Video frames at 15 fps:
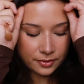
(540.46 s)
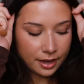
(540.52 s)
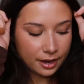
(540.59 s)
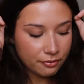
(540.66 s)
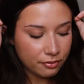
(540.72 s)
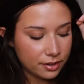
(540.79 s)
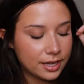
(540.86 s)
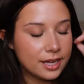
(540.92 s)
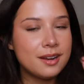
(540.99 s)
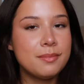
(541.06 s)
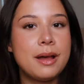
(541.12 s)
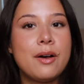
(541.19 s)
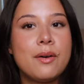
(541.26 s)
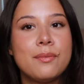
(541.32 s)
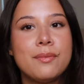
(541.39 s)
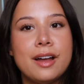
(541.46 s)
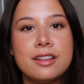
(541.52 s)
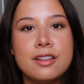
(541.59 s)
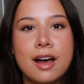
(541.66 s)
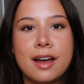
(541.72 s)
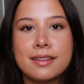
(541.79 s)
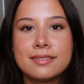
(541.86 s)
I forget about a
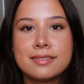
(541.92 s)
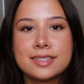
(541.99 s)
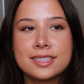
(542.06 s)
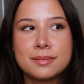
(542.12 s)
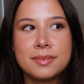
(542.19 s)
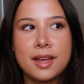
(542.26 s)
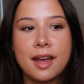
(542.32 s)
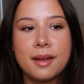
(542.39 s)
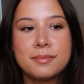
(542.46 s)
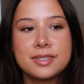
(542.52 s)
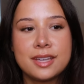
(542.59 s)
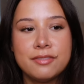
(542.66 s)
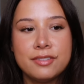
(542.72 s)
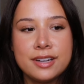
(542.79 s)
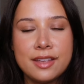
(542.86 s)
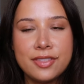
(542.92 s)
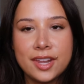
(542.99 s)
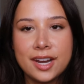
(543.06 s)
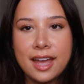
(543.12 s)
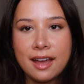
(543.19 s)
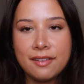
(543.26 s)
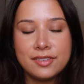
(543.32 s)
lot sometimes. I forget
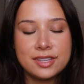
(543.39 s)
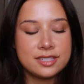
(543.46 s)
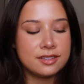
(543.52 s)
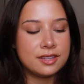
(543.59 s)
that I have this